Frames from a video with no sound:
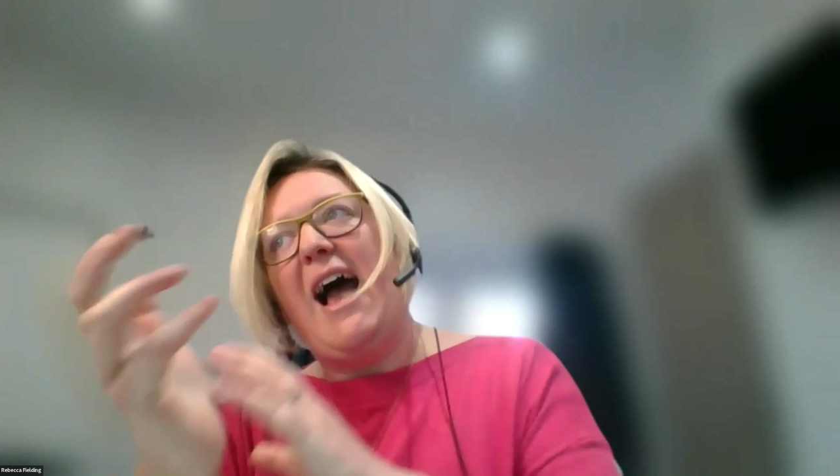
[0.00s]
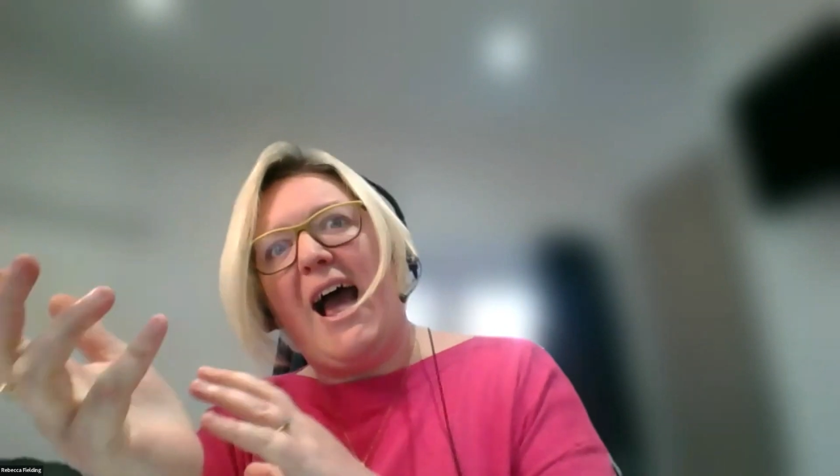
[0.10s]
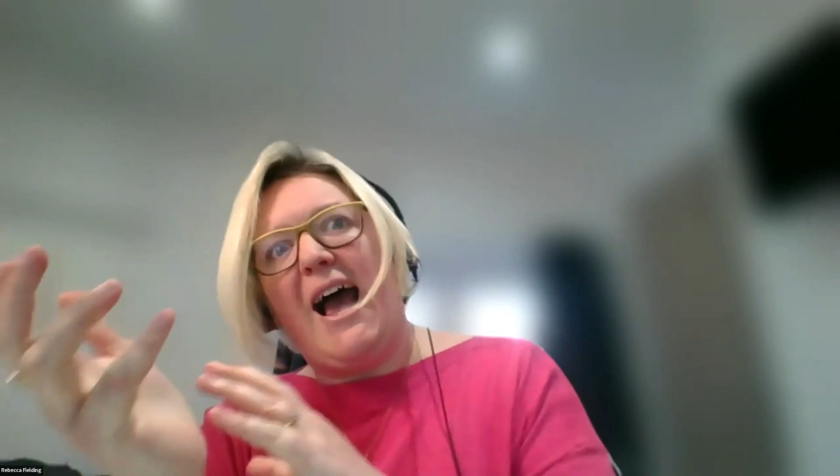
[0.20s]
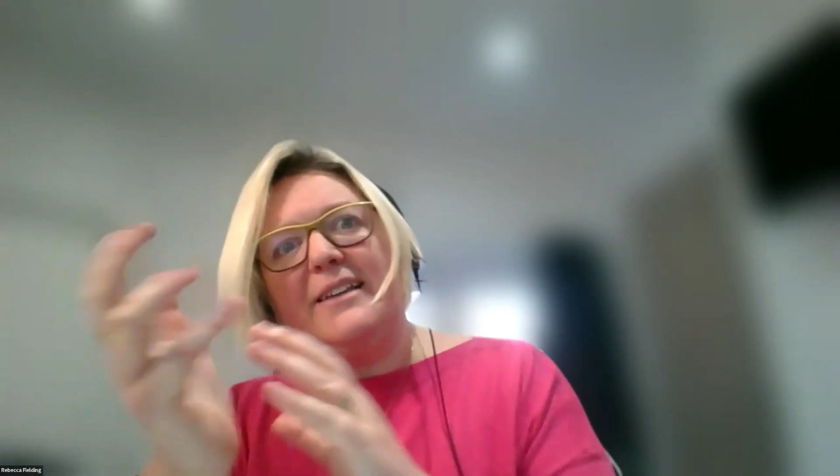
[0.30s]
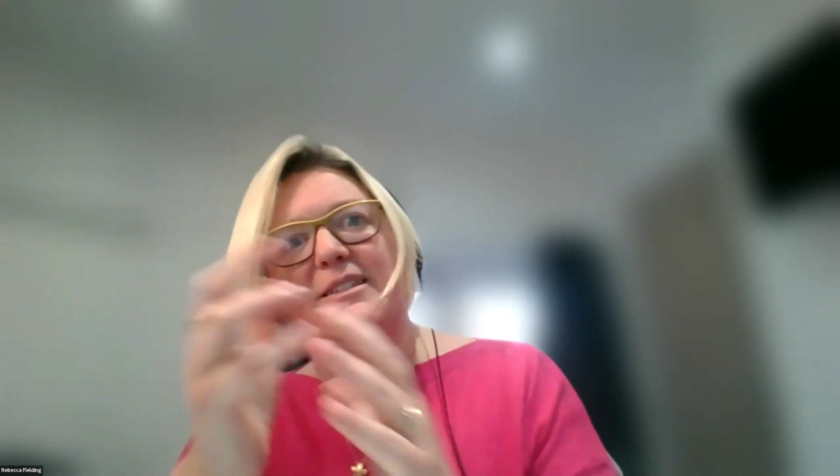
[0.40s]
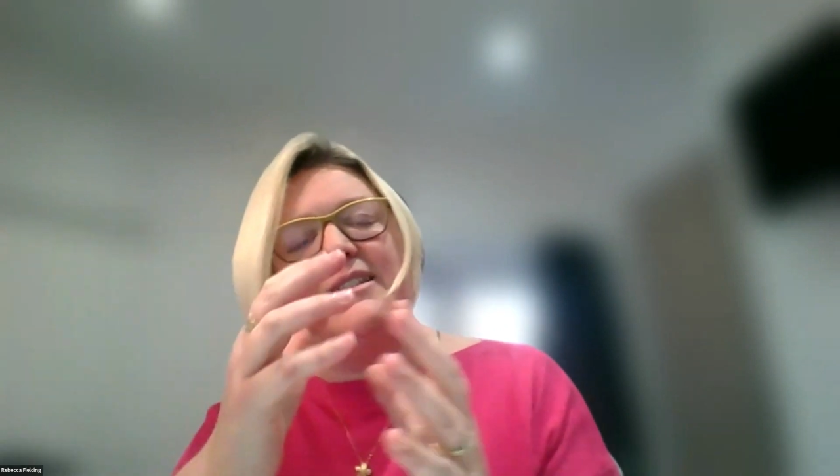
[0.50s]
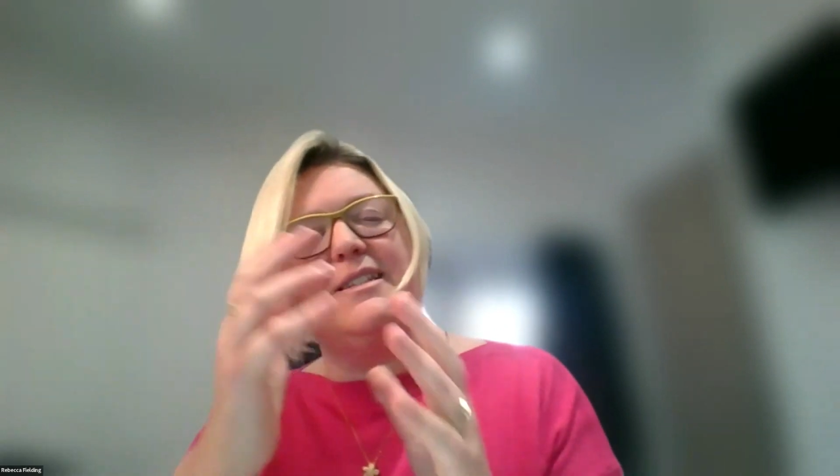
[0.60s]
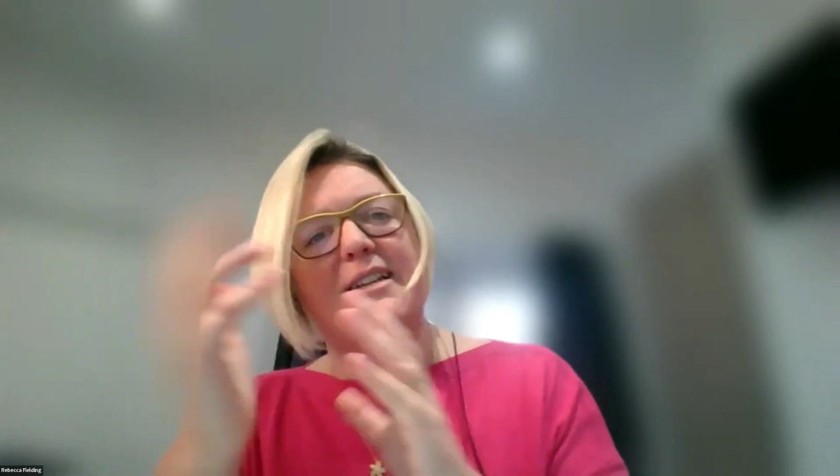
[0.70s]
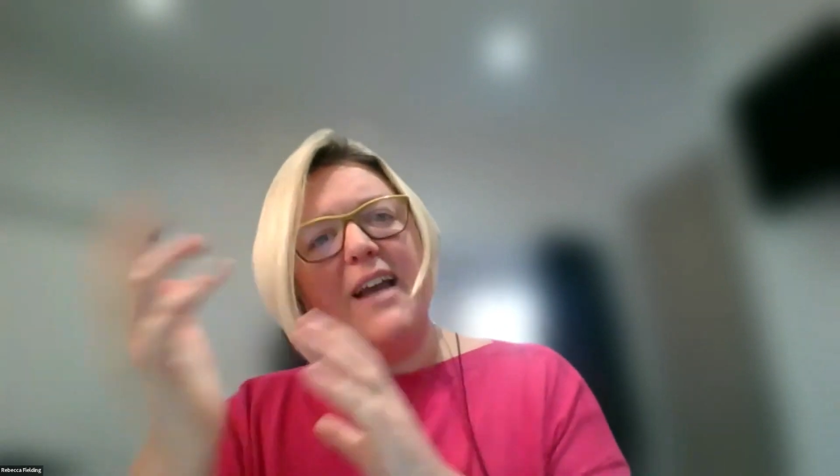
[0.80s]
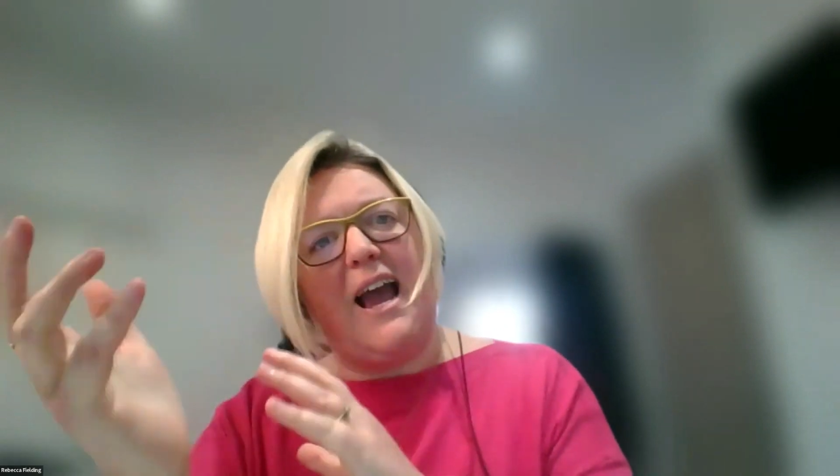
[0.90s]

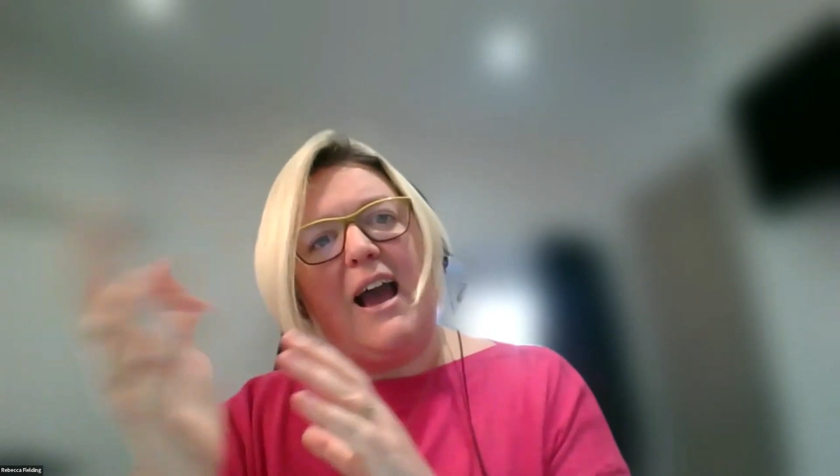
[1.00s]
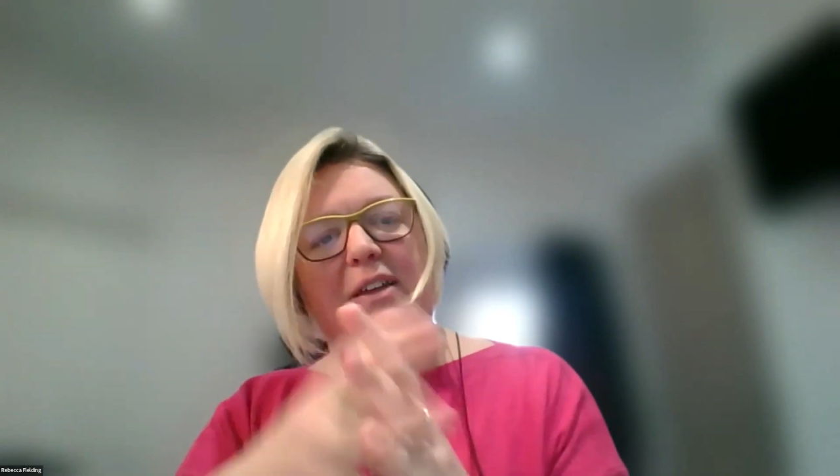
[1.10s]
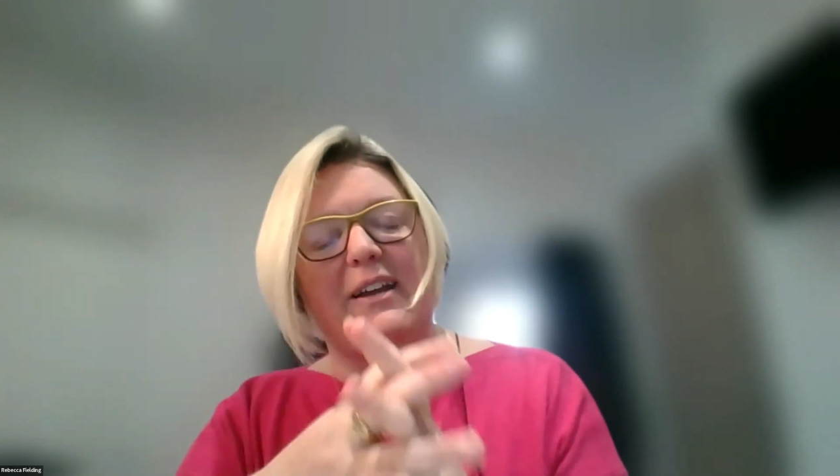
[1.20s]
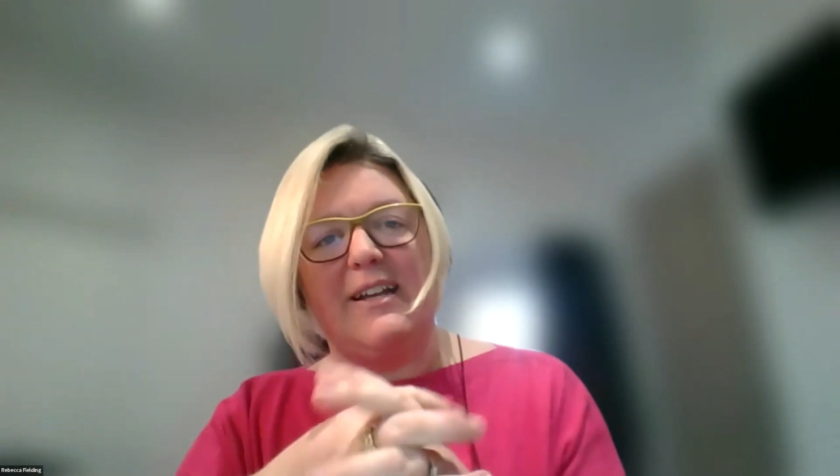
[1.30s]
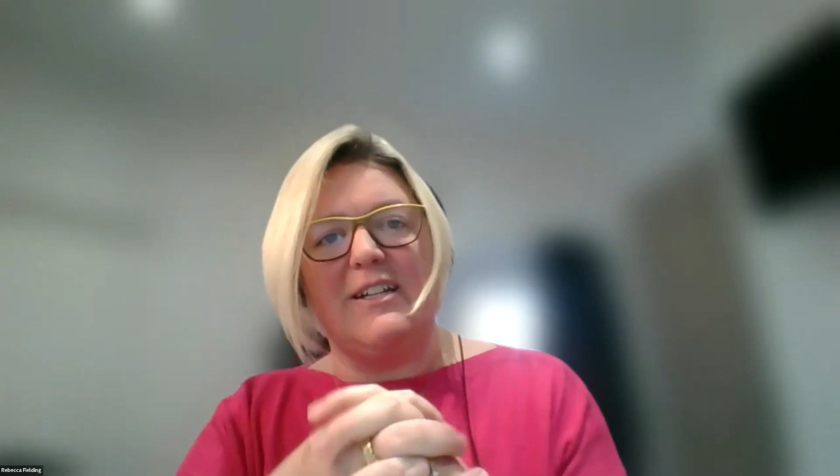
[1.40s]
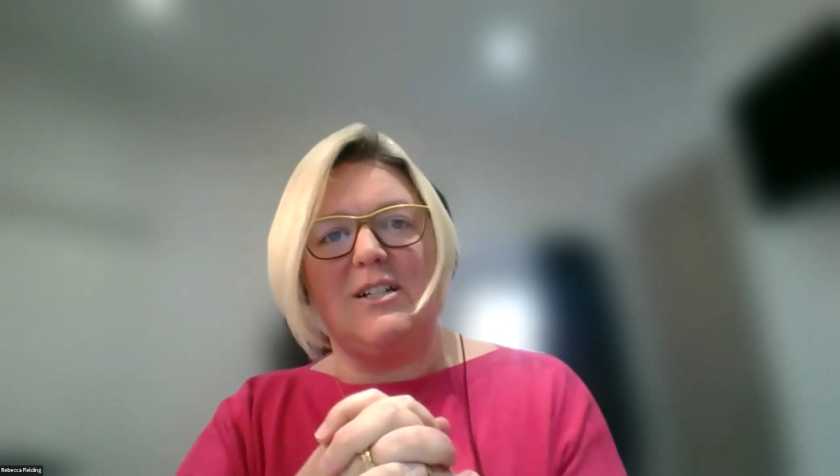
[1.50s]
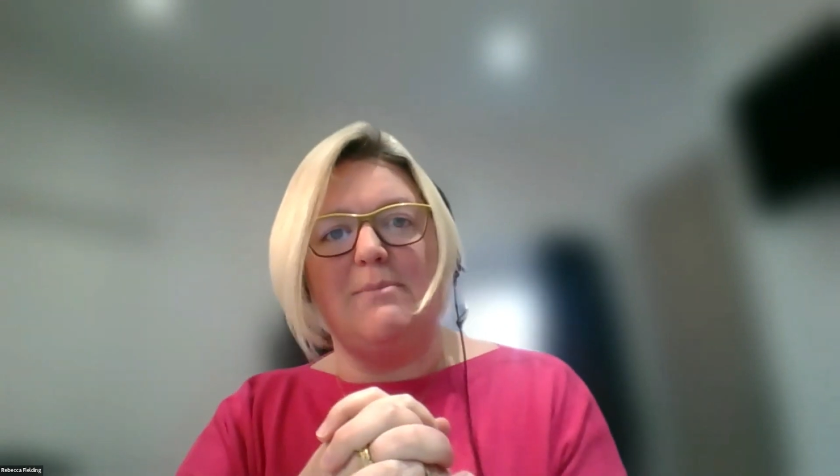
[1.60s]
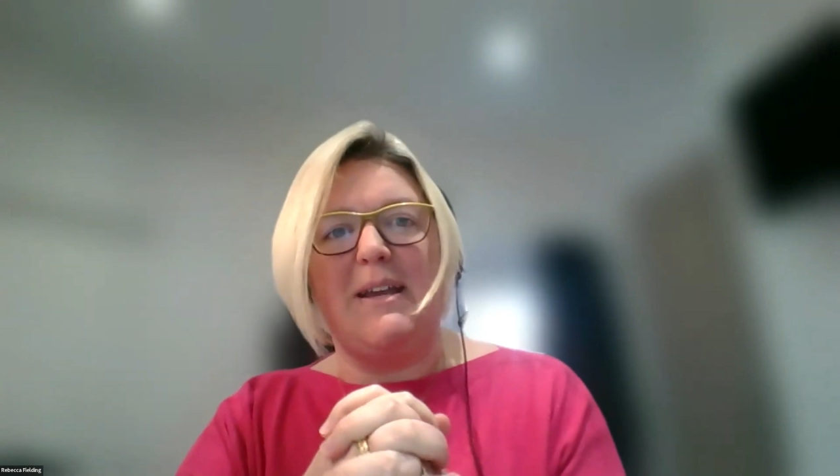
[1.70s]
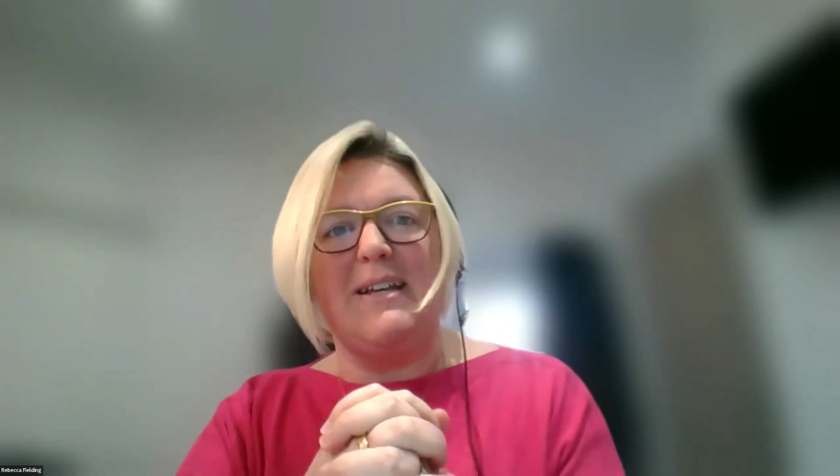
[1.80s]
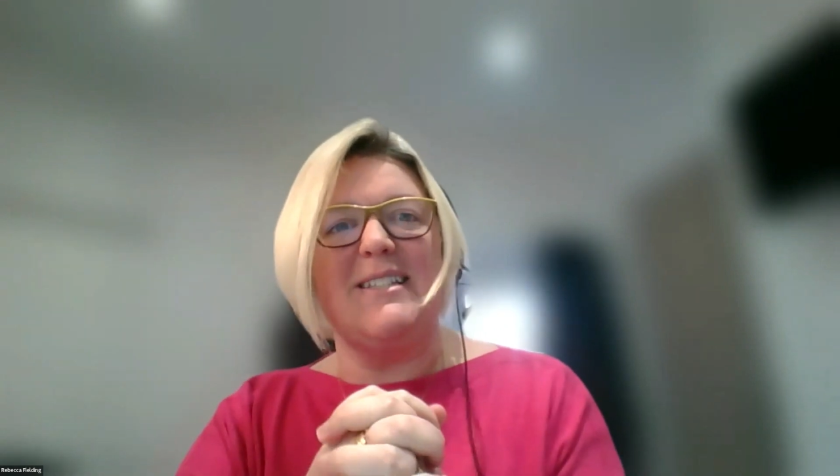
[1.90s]
and how that can actually
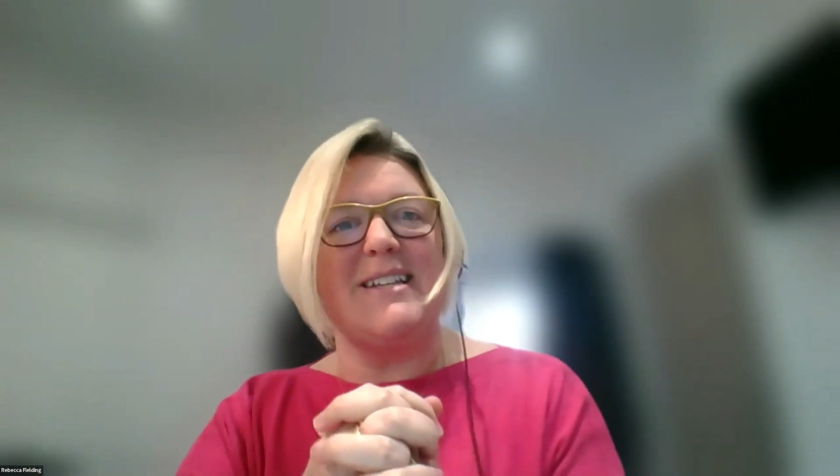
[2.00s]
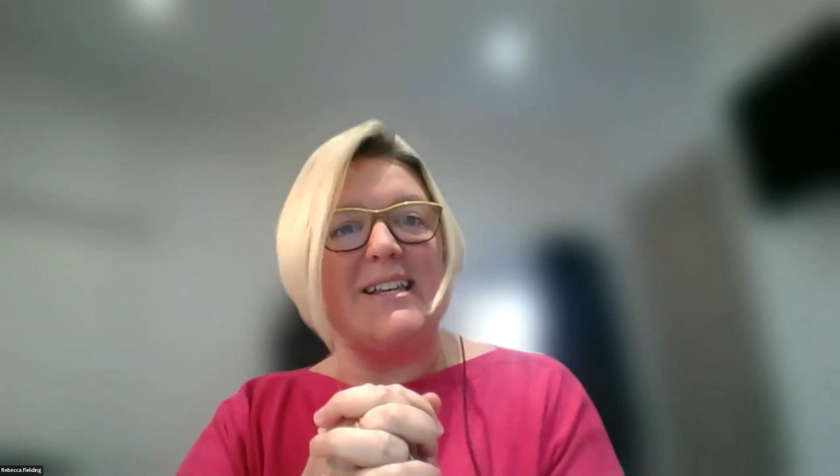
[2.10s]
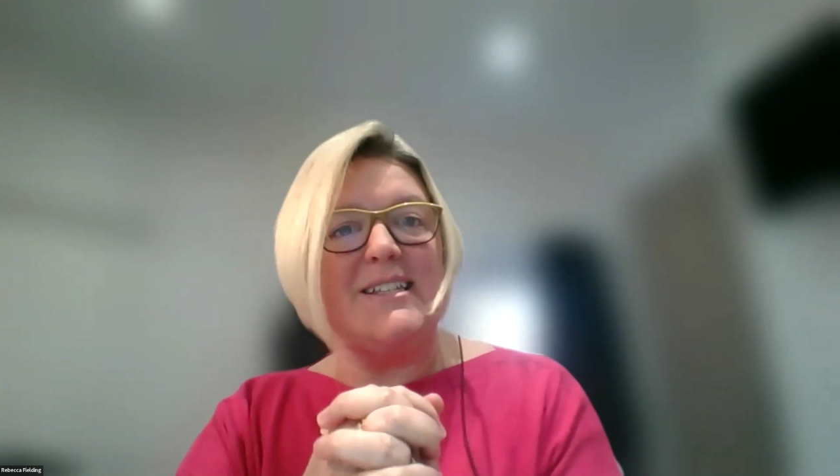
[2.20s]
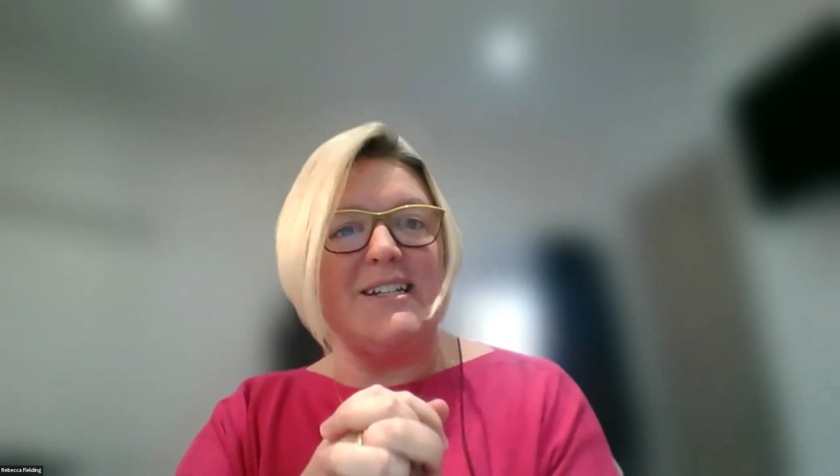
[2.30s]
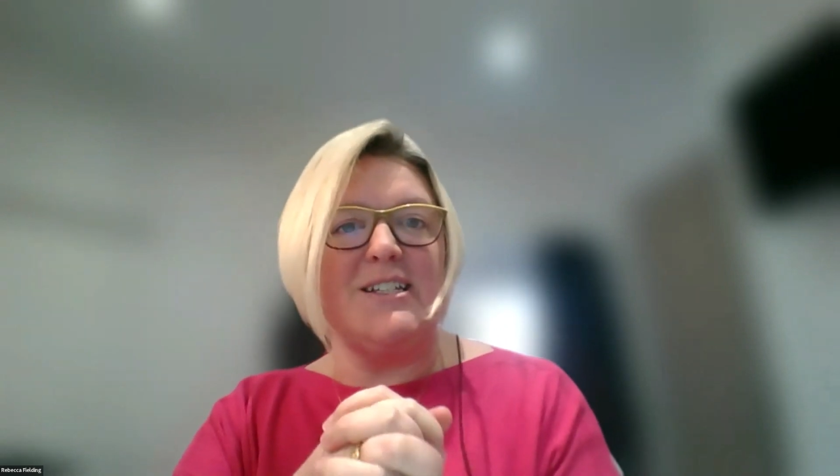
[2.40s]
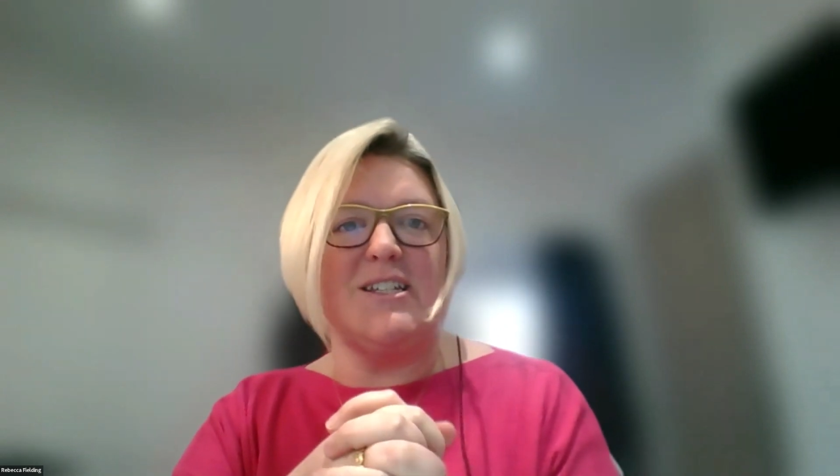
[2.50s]
be extended